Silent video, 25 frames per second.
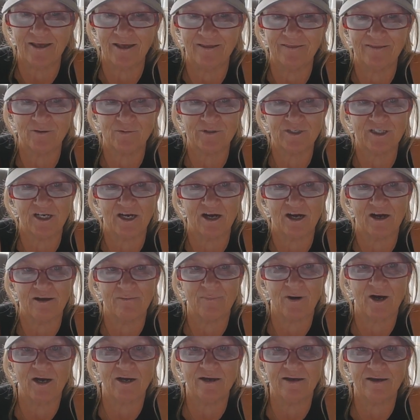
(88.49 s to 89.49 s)
and there was a guy
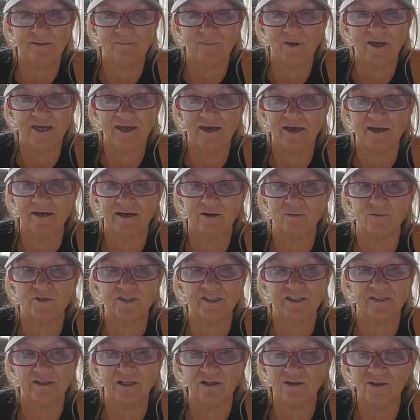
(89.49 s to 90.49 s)
behind me, and I
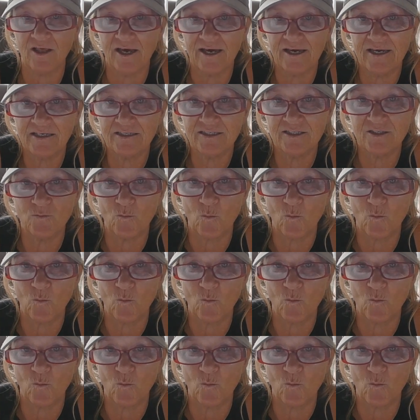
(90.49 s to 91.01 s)
was at the lights